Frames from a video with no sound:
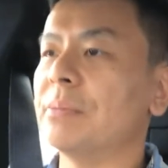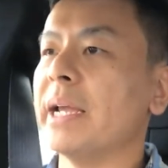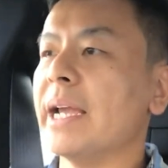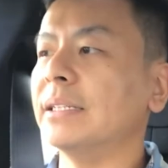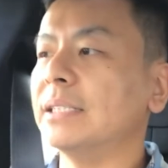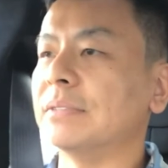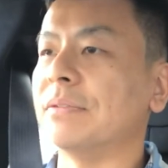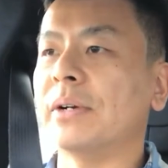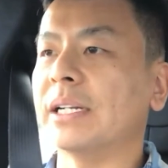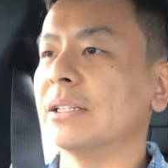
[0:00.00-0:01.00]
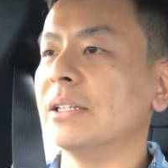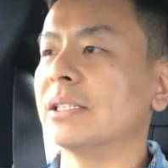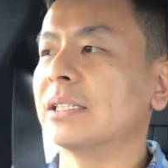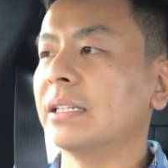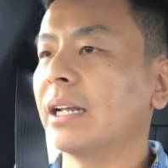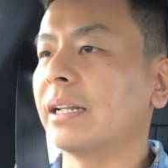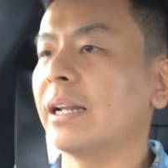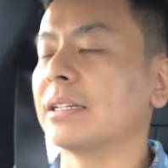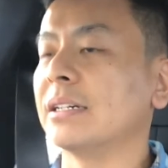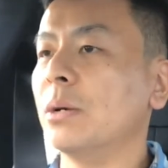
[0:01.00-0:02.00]
Man, this is very close to
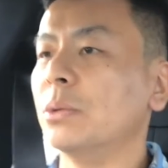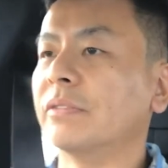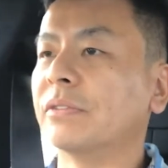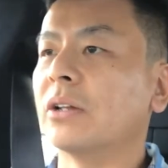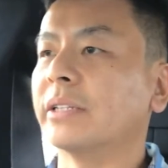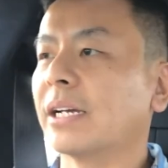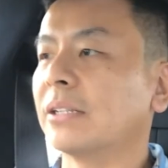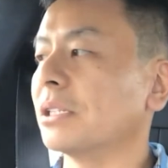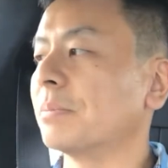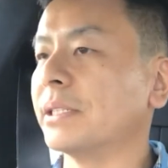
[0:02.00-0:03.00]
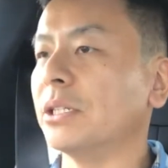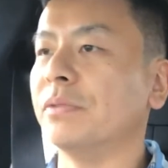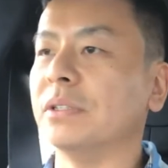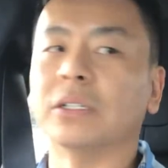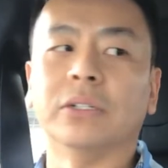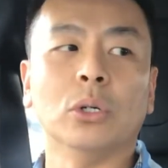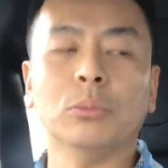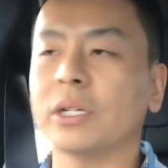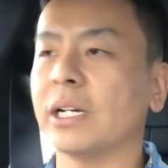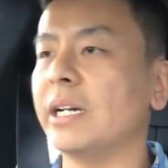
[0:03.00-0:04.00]
that car. Wouldn't have gone that close myself in a
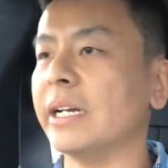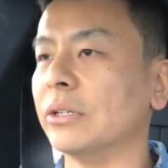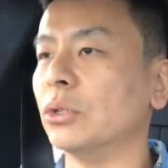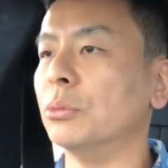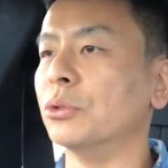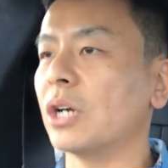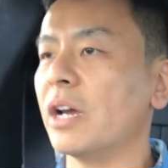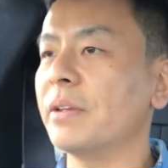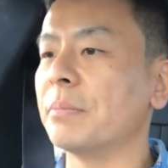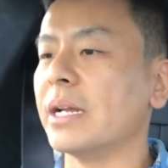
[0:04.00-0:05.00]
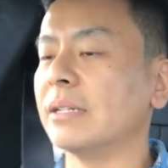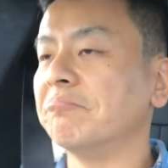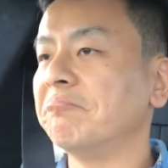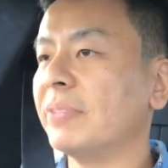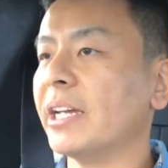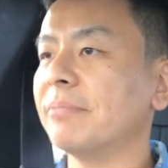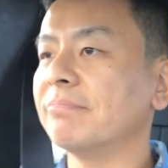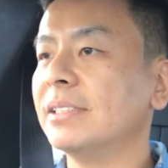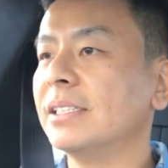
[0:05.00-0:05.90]
normal car, normal driving, but hey,